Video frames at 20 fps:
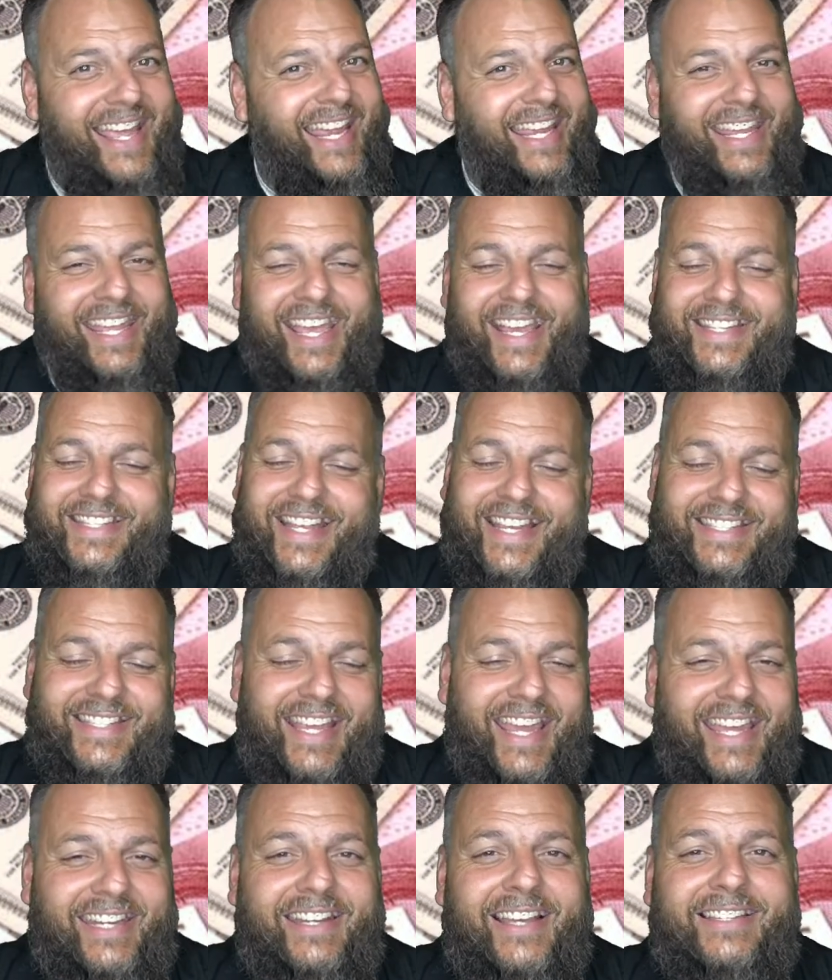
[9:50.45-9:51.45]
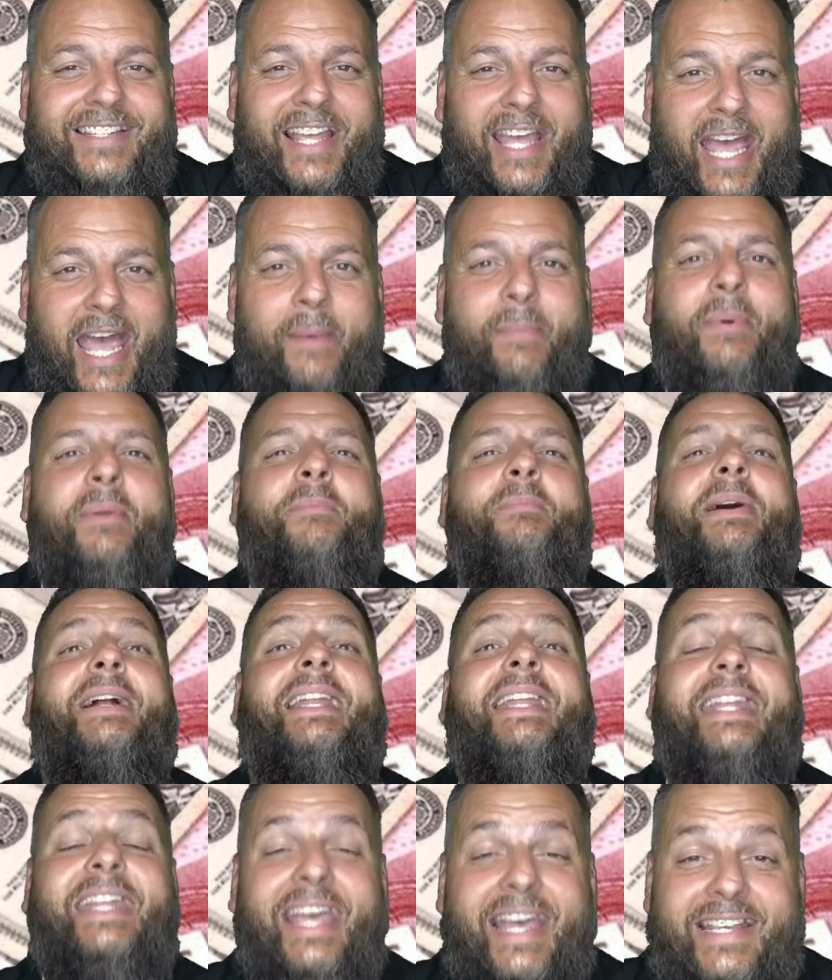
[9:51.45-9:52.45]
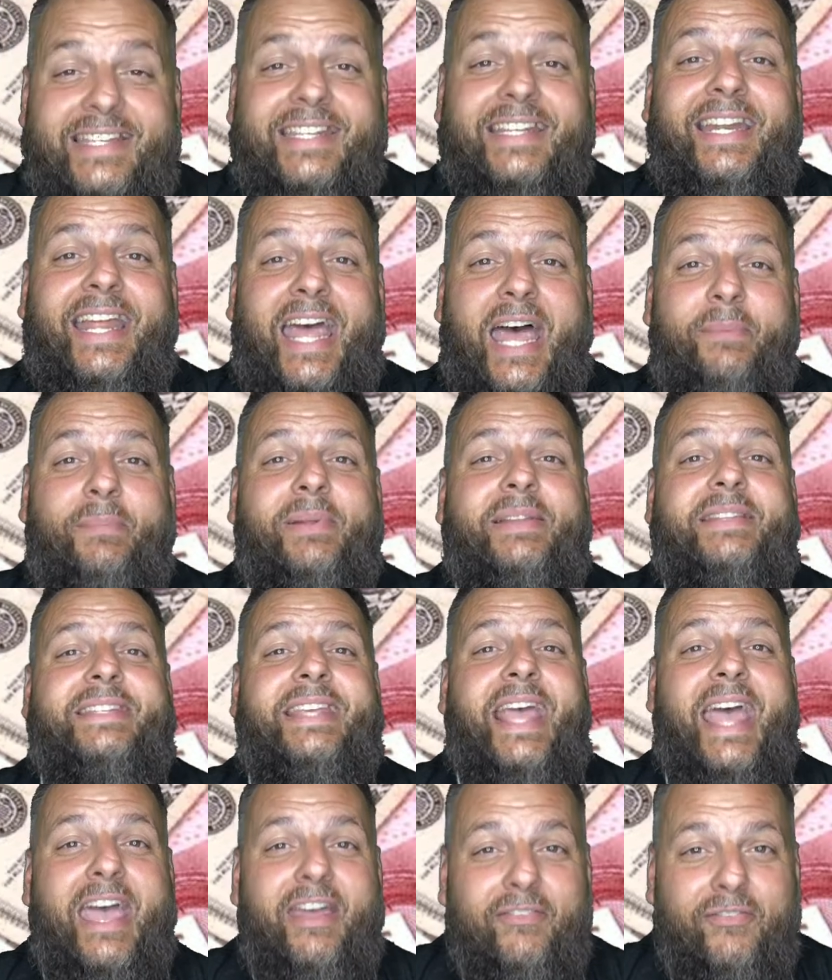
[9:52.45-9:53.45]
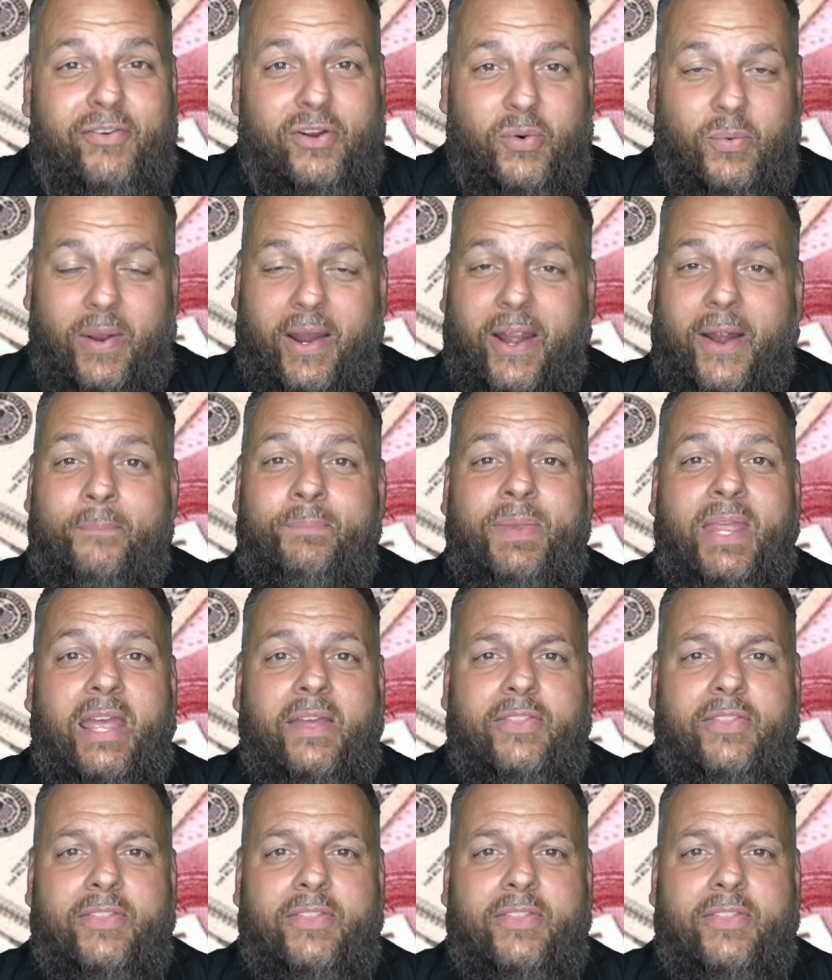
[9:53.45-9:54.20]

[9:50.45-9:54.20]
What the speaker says: Yes, they say it doesn't happen, but yes, it happens everywhere.